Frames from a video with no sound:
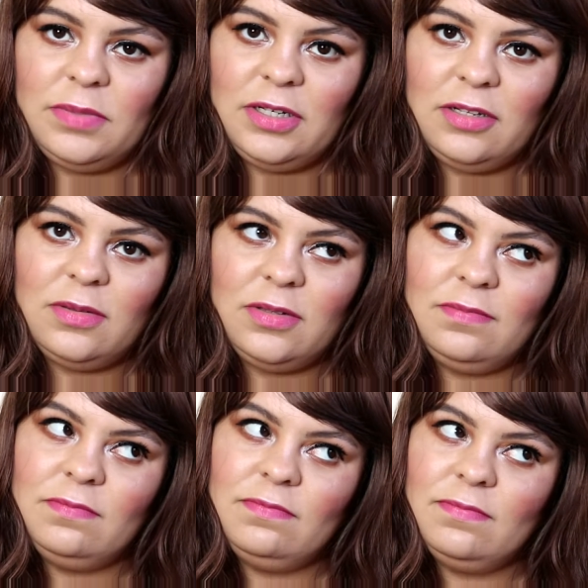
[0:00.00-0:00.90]
buy another one.
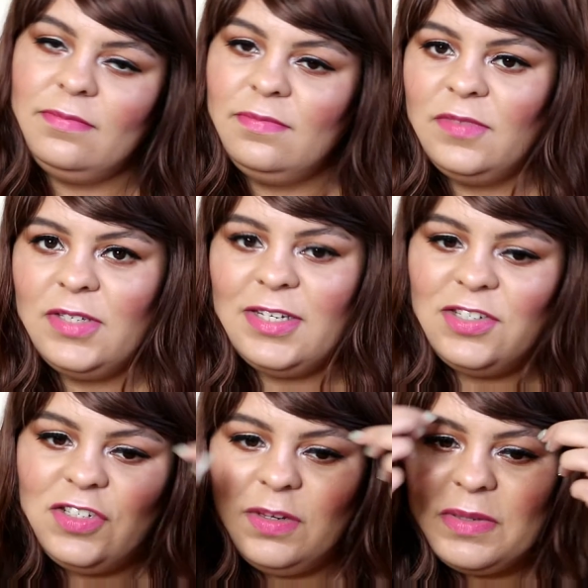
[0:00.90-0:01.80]

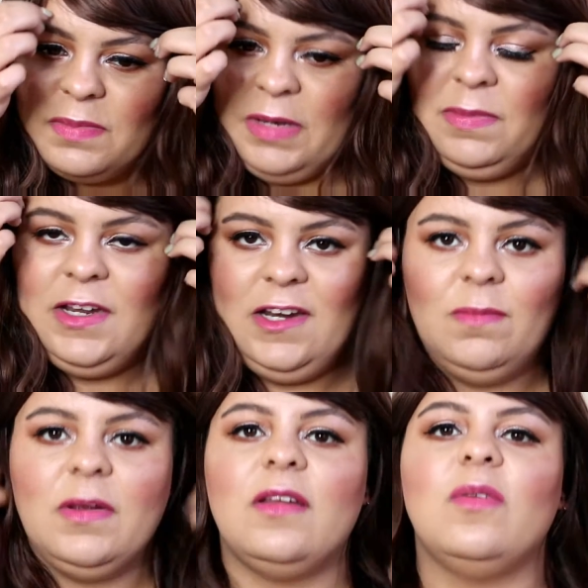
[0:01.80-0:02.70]
It's cheap, it's Maybelline,
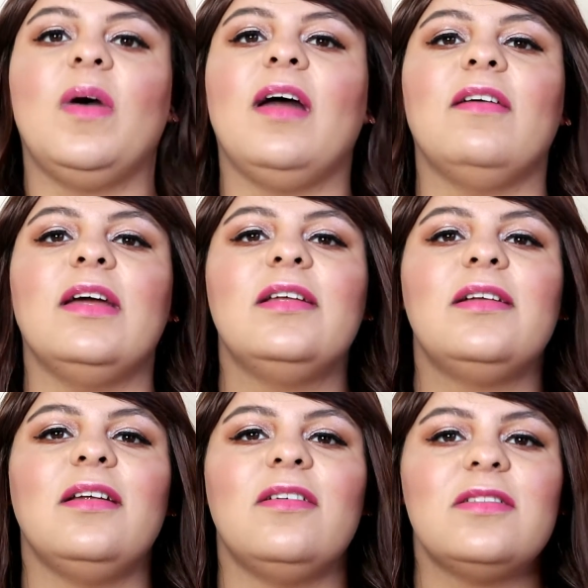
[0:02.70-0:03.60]
I'm gonna wear it
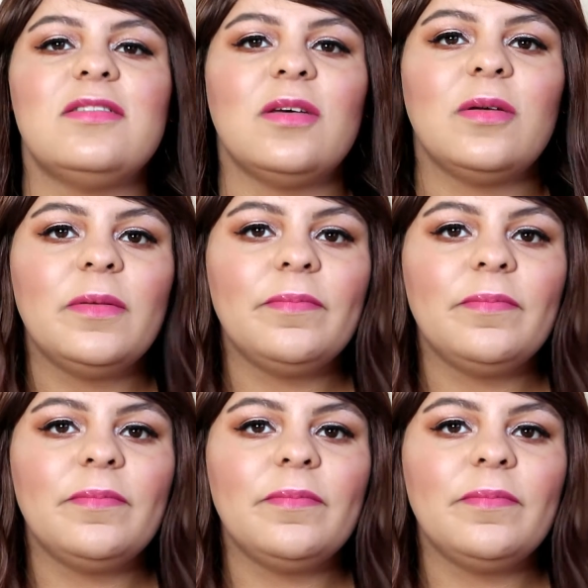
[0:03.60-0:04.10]
a lot, so.